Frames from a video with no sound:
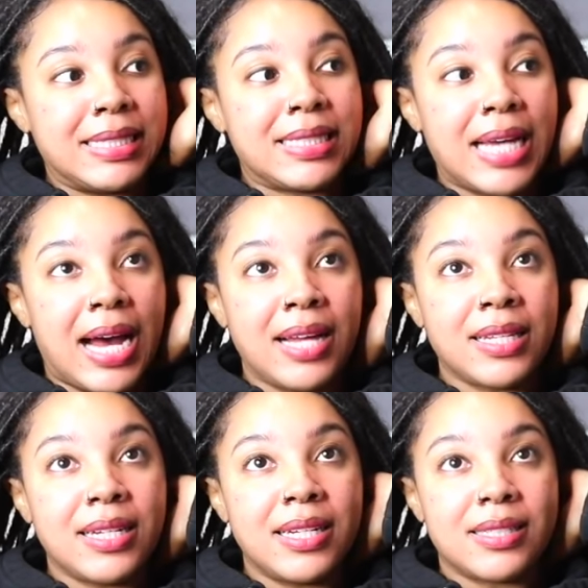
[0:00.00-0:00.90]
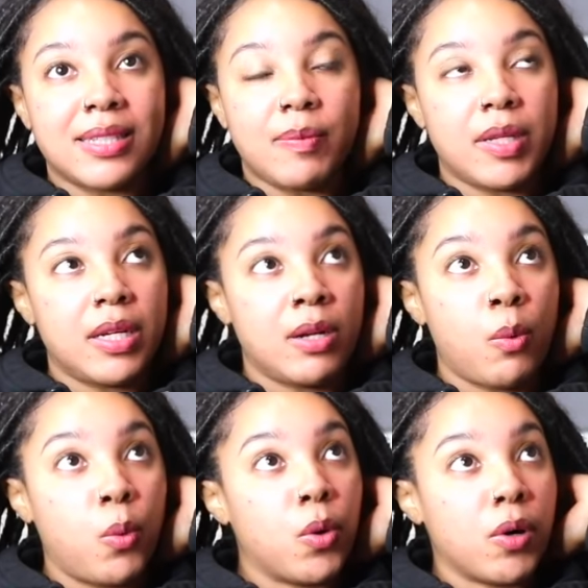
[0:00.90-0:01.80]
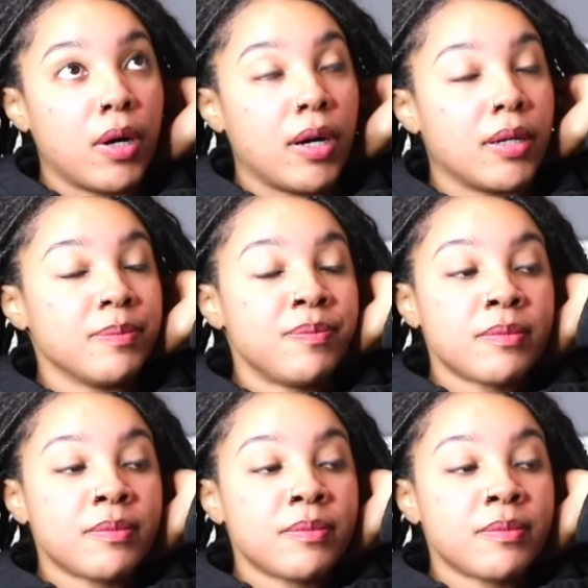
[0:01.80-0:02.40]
Tyla accepted an award,